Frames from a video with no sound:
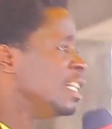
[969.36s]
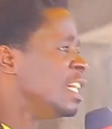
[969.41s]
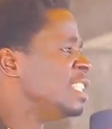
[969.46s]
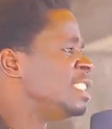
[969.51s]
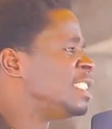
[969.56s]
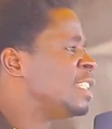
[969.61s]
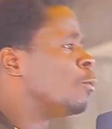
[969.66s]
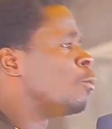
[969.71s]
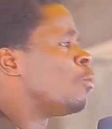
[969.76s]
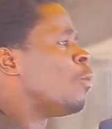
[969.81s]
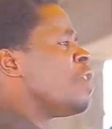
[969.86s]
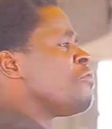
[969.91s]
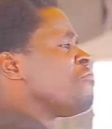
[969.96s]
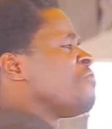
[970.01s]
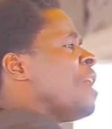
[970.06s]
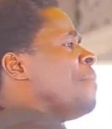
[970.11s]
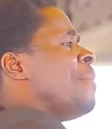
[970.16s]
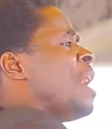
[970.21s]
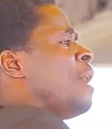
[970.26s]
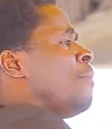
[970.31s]
And to what
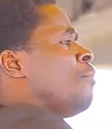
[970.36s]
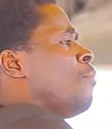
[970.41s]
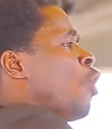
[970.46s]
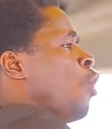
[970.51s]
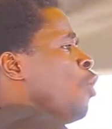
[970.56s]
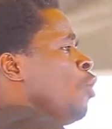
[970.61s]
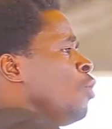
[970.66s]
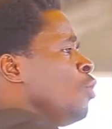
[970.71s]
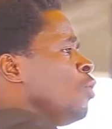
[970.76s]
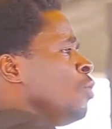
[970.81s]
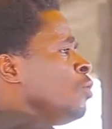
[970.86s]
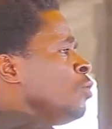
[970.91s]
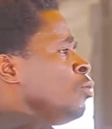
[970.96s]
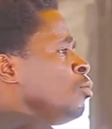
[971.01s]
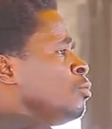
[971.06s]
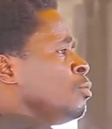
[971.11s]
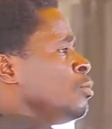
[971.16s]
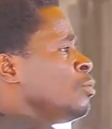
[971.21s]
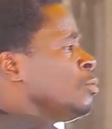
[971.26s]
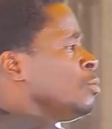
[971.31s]
your mamma
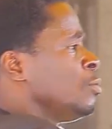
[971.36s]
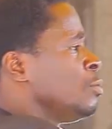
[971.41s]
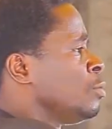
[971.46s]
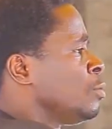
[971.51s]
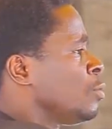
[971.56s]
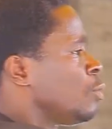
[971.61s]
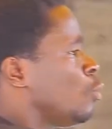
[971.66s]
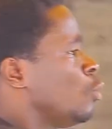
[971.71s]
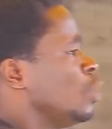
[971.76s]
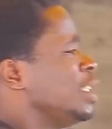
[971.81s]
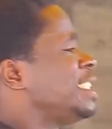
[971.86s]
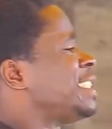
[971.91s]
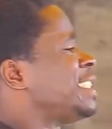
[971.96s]
on